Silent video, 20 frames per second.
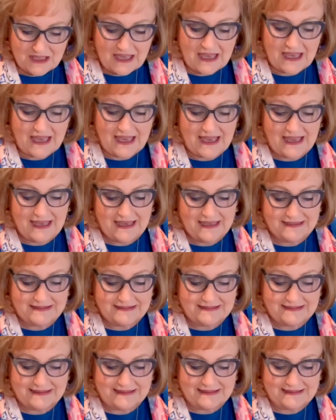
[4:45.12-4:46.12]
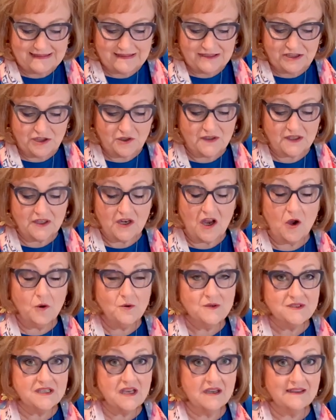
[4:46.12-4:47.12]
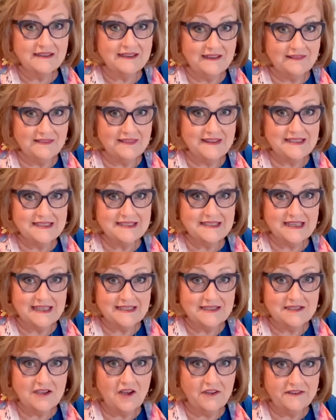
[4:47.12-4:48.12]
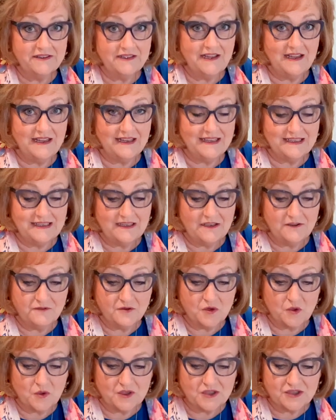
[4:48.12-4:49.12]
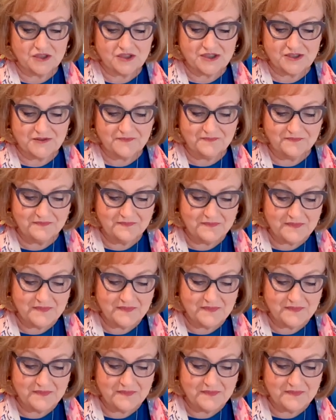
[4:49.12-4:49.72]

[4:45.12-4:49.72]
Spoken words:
And you can always get these things online, of course.